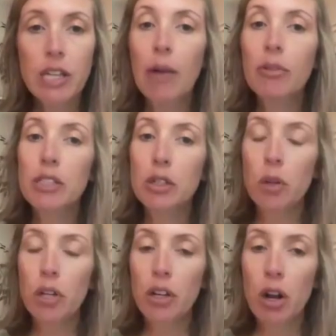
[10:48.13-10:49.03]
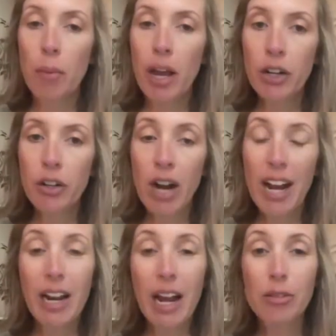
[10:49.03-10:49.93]
I was still working on my
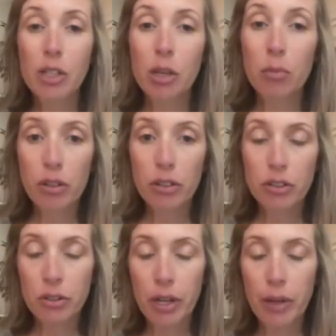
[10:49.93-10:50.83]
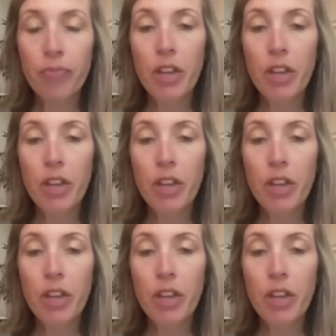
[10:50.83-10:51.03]
undergrad and I was a commuter student.